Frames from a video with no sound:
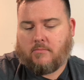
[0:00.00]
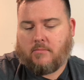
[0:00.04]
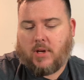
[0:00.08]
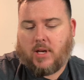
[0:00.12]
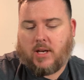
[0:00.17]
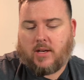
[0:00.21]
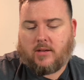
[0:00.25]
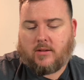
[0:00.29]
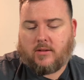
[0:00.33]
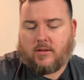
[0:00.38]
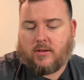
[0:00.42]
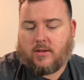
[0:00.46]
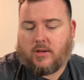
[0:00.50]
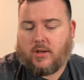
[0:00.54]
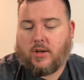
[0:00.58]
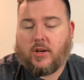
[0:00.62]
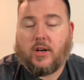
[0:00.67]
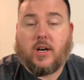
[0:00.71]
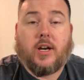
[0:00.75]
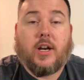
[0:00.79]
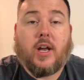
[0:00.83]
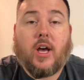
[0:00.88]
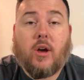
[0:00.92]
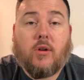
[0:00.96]
But you're
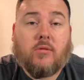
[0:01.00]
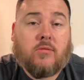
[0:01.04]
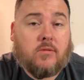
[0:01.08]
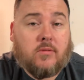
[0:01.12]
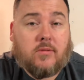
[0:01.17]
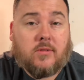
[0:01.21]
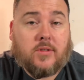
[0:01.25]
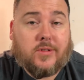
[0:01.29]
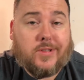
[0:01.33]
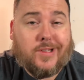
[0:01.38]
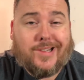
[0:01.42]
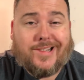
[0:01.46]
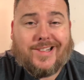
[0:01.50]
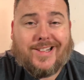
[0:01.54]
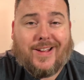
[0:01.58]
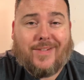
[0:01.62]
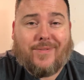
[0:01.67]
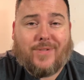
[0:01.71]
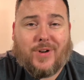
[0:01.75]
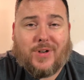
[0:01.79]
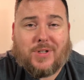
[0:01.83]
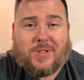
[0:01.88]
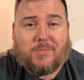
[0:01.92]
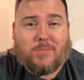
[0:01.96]
gonna know as soon as
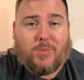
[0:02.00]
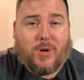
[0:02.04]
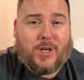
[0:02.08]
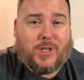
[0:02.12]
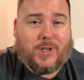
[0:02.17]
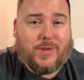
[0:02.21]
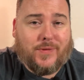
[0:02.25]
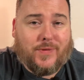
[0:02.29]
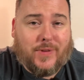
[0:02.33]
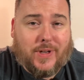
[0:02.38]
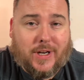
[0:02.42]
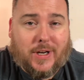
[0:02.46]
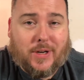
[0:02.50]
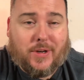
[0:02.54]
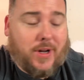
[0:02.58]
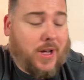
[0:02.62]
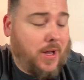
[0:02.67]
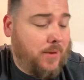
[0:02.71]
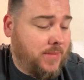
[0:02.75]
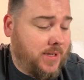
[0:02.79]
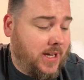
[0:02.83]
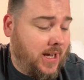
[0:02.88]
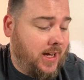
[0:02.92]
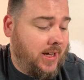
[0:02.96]
that first impression video
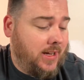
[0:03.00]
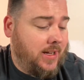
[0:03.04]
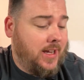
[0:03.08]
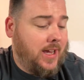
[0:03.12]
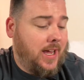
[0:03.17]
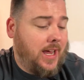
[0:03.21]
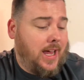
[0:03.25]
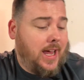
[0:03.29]
comes out.